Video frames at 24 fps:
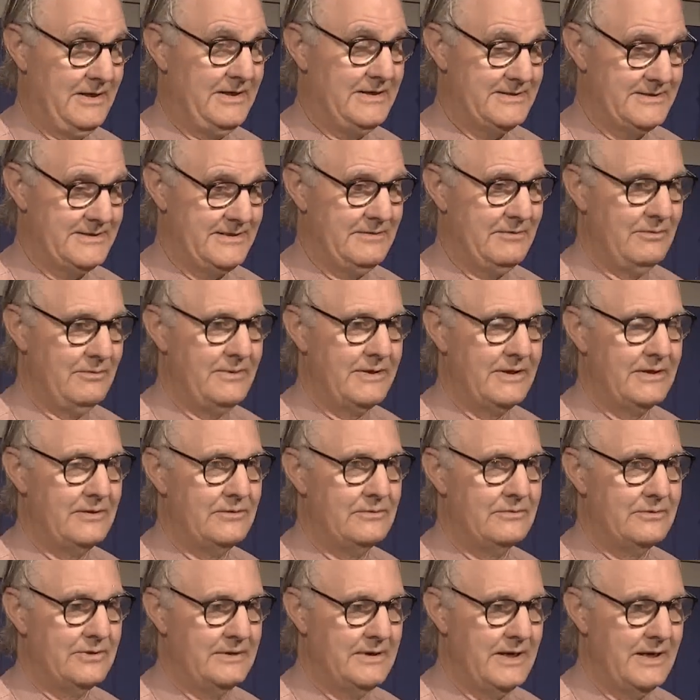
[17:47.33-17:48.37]
Let's see what we can
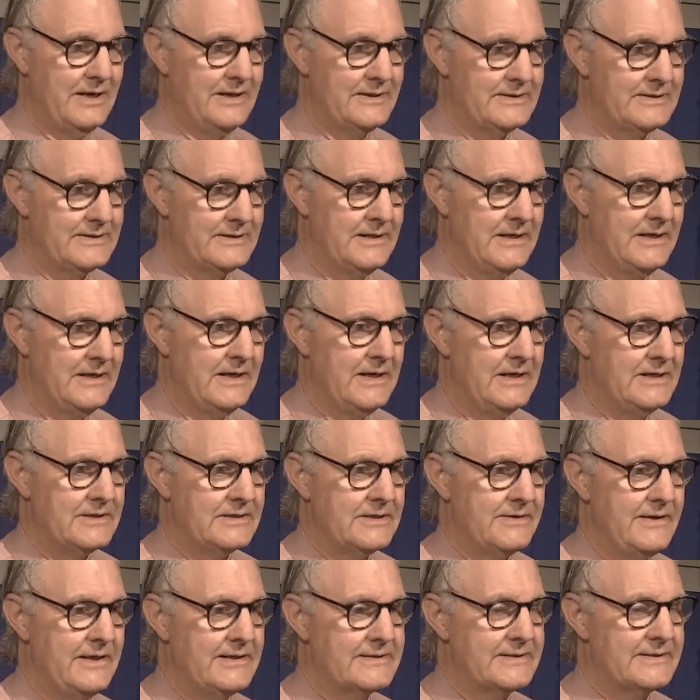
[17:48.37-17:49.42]
organise. Yeah.
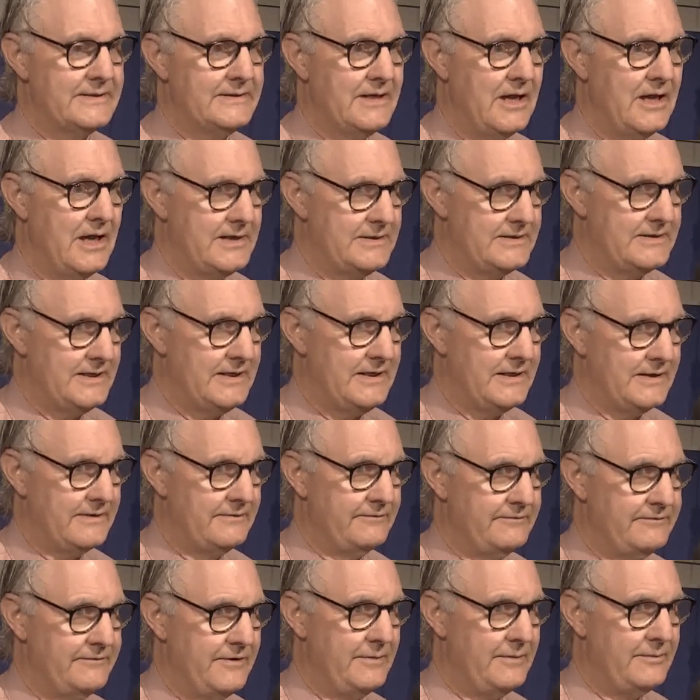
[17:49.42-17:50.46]
So that's the 19th
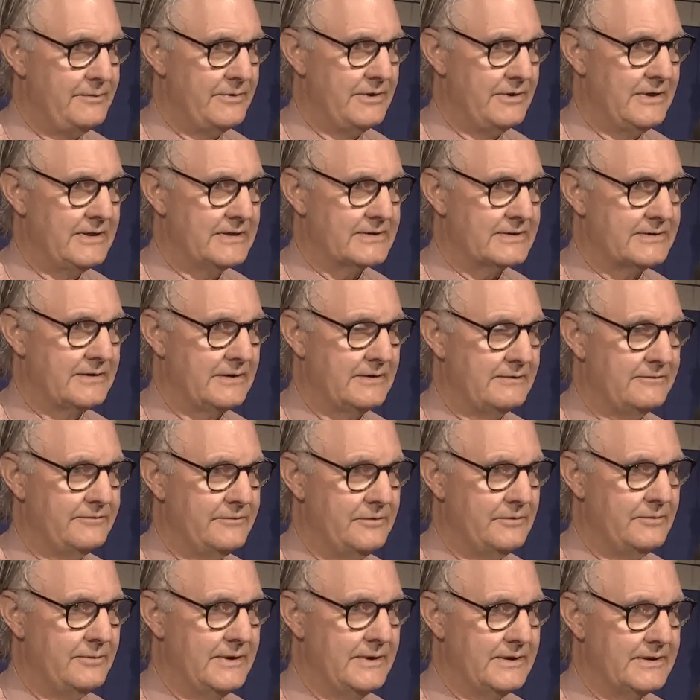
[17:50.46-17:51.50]
of February. It's still a
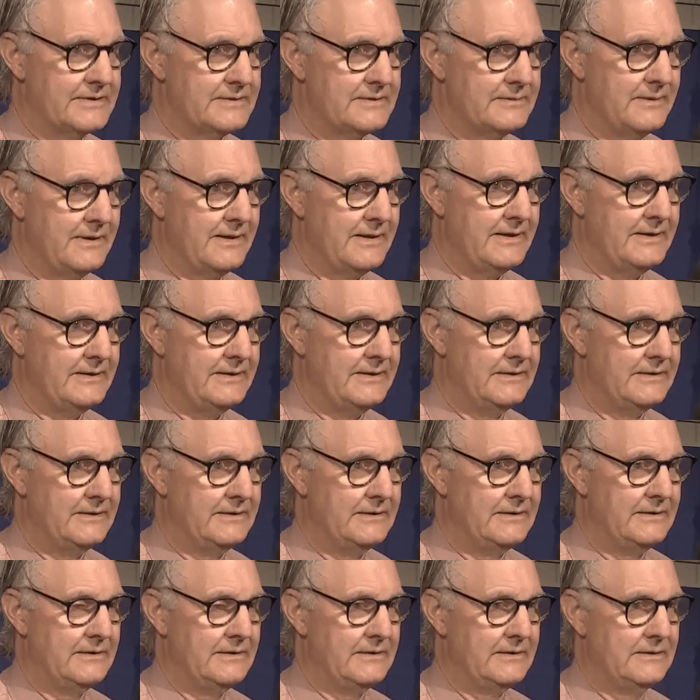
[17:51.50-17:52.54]
few weeks away.
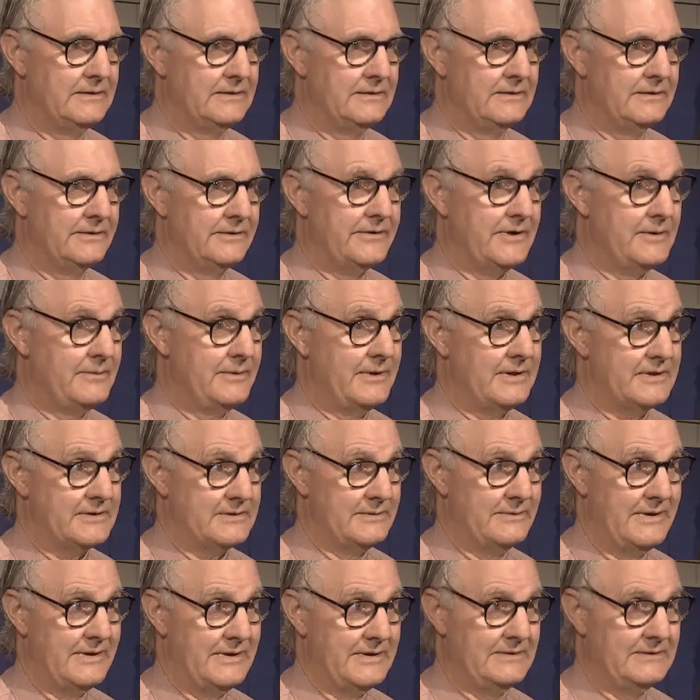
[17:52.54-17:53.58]
3 weeks
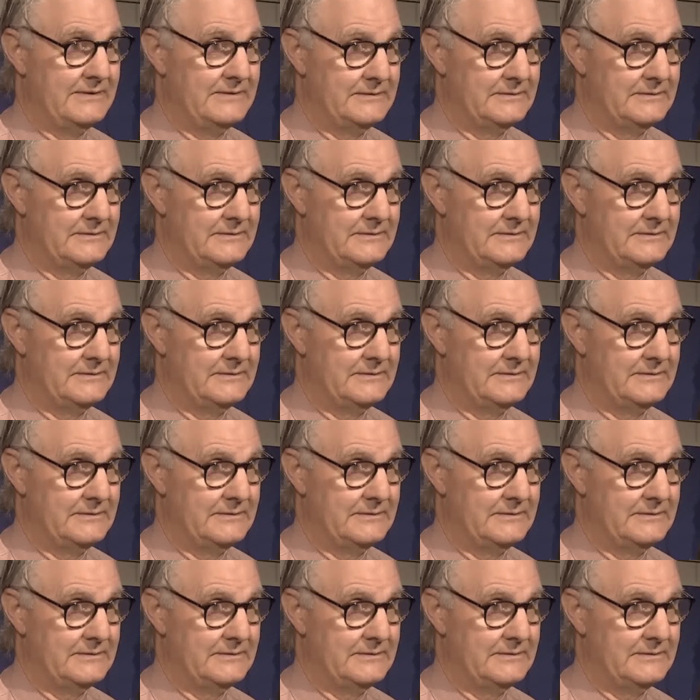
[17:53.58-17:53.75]
away.